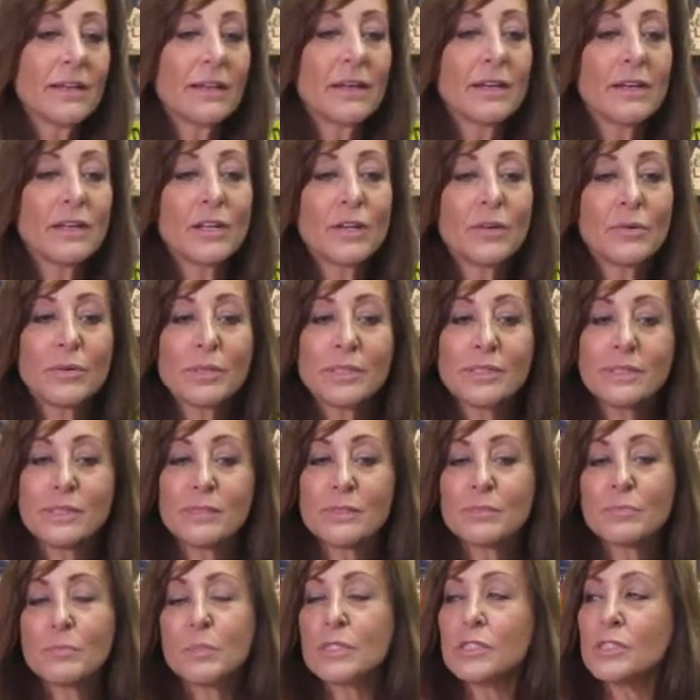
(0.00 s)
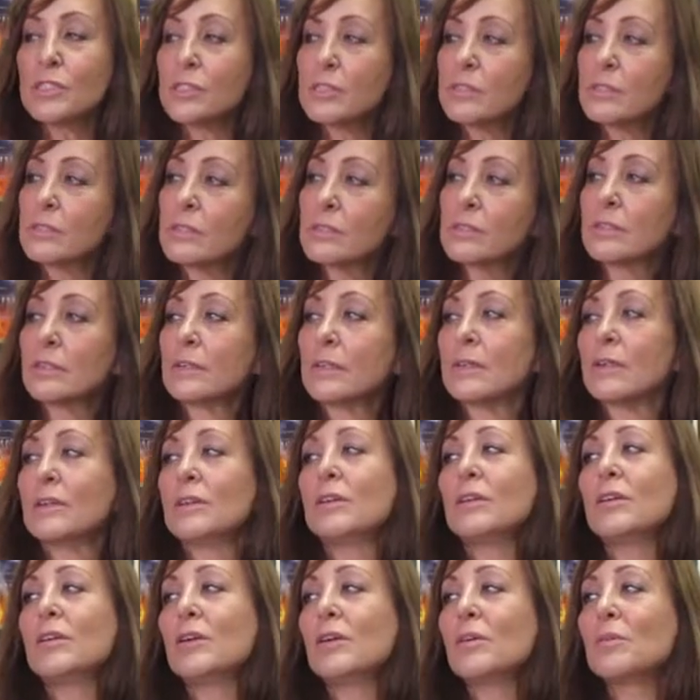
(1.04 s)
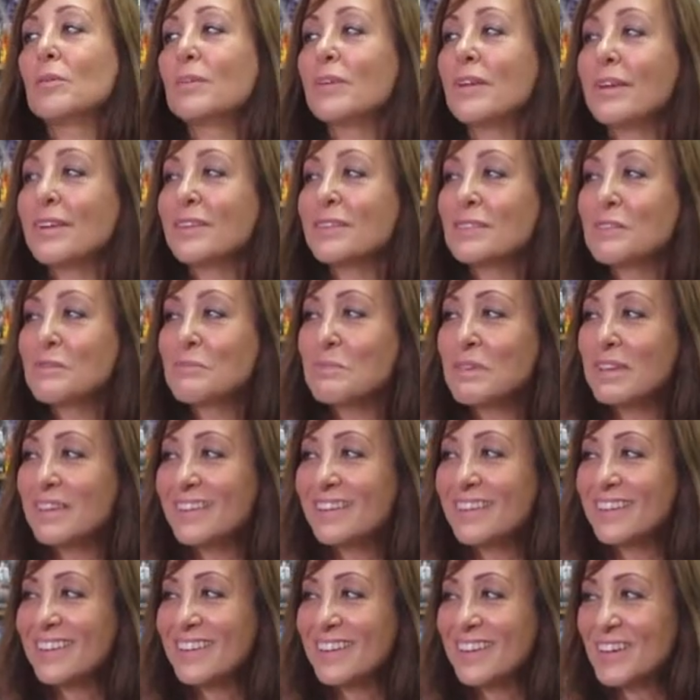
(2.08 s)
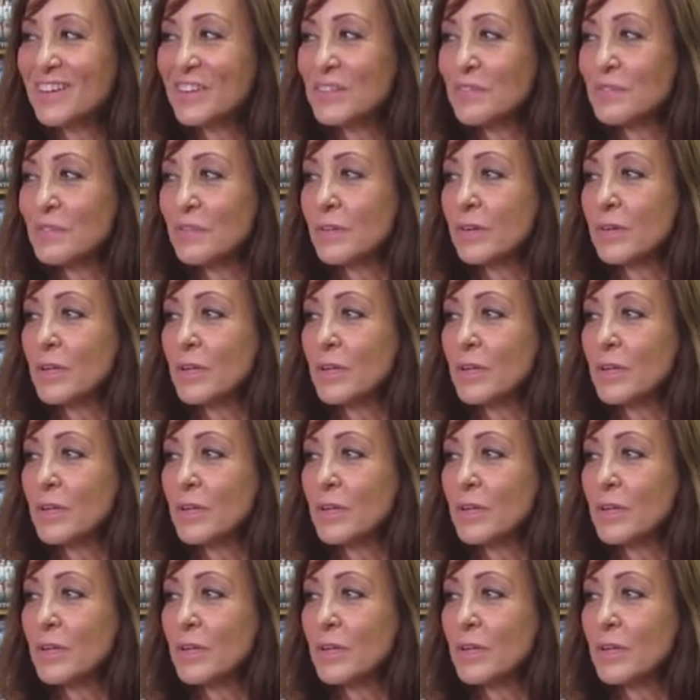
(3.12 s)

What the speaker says: you know, as much as you don't like the media for,